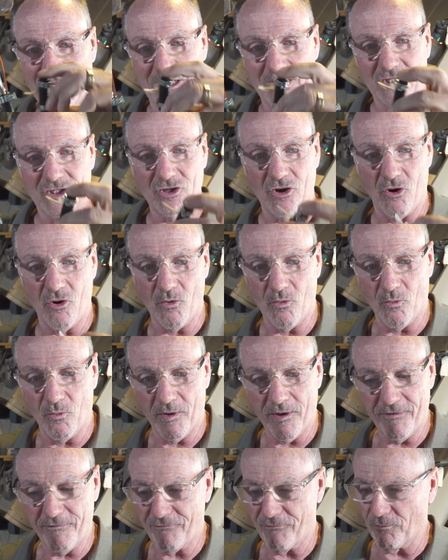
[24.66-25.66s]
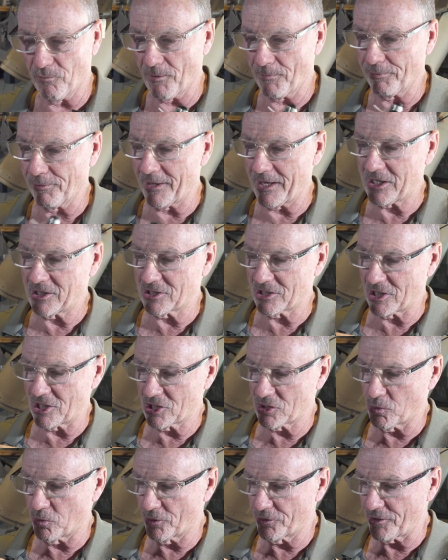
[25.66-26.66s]
So we've replaced
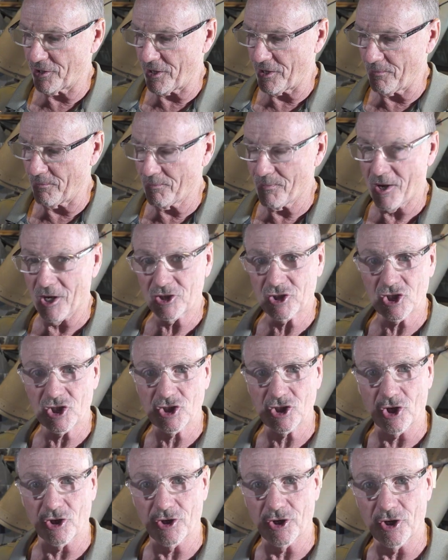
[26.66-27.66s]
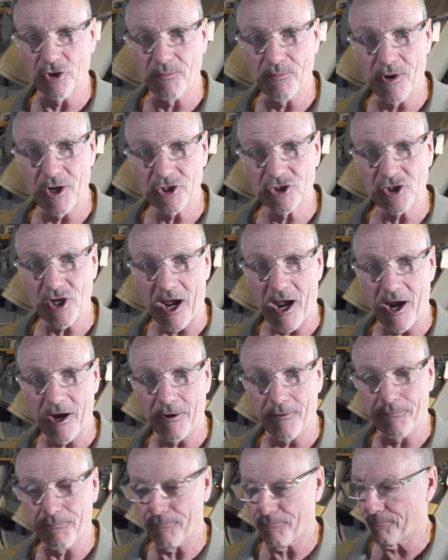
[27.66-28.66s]
this with a much sturdier, much
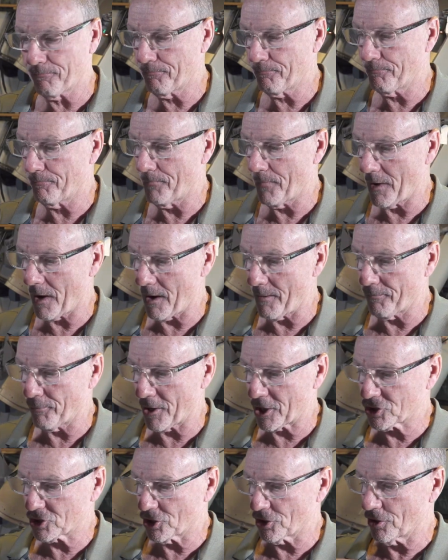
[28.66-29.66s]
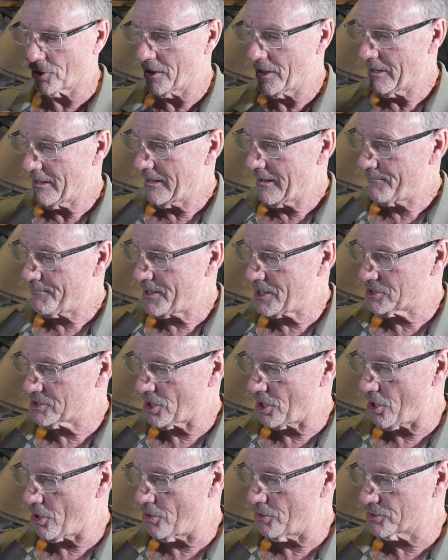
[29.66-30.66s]
higher pressure piece
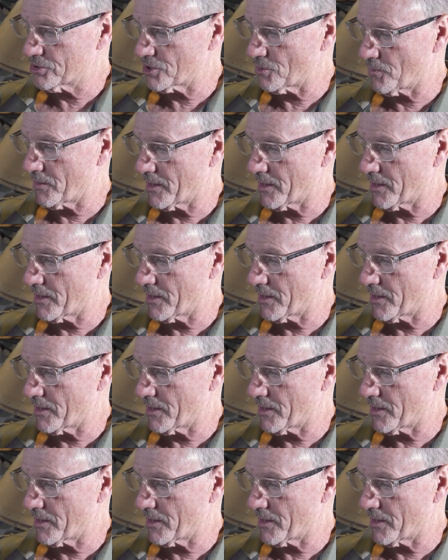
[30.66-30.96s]
of hose that